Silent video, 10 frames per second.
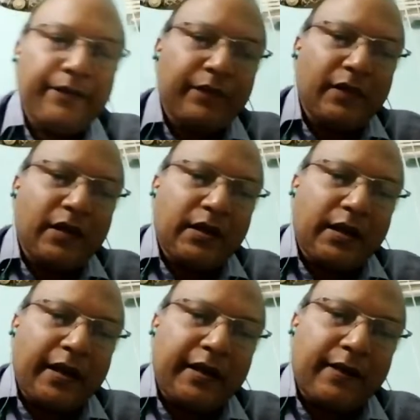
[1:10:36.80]
kind of a
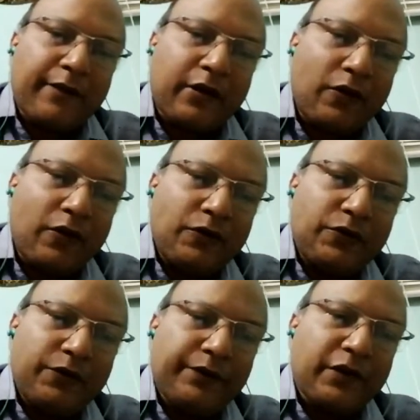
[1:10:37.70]
cloud, you have
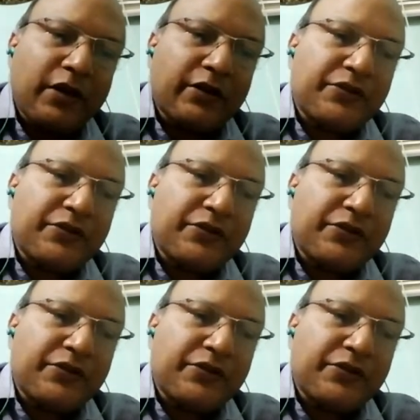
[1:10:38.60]
to assume,